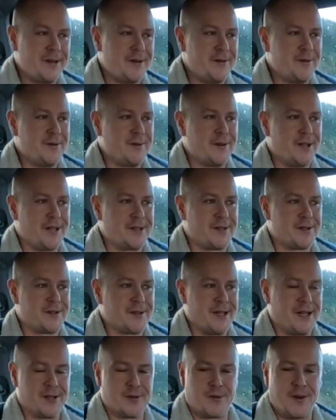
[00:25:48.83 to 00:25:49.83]
You know,
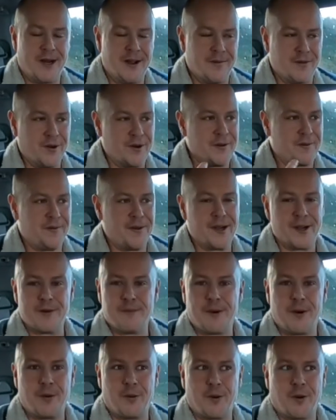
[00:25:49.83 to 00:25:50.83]
that's why I've got to think
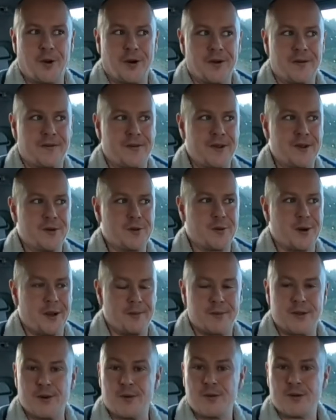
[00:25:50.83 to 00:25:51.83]
about a lot of things when
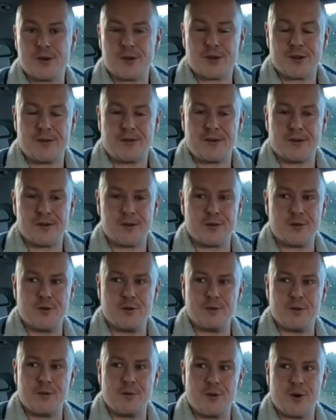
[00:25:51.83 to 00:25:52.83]
I'm doing stuff on the
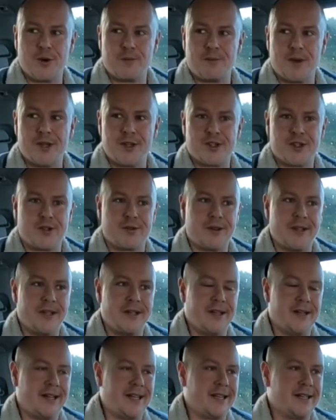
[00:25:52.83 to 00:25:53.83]
Roman workbench.
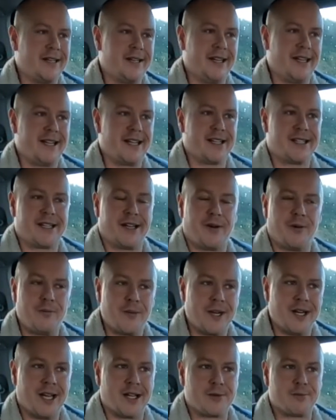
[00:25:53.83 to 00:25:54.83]
Like I said on
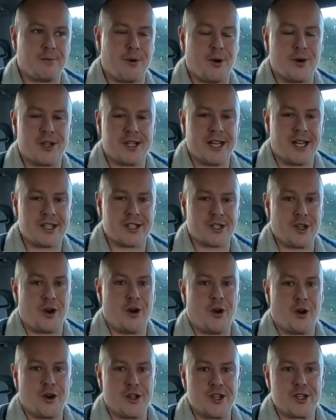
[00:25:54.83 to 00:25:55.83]
my last podcast, a
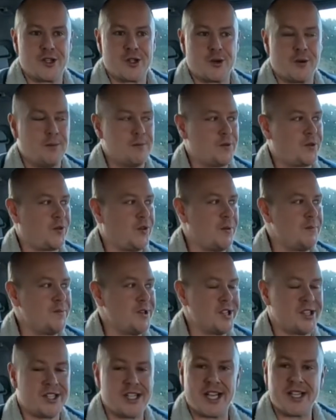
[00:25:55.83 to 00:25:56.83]
lot of this comes from
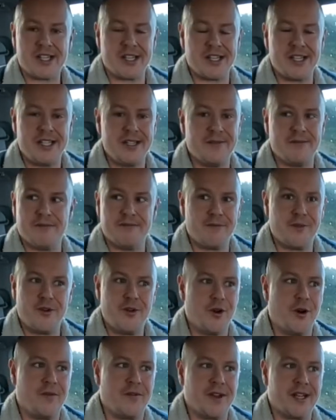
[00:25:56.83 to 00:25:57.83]
necessity,
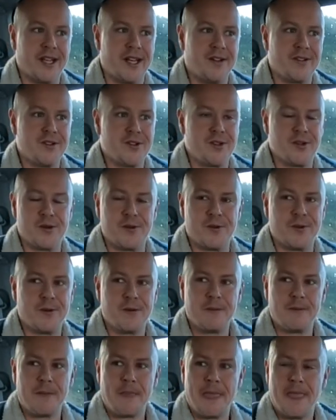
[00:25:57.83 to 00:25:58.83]
nothing else, you know.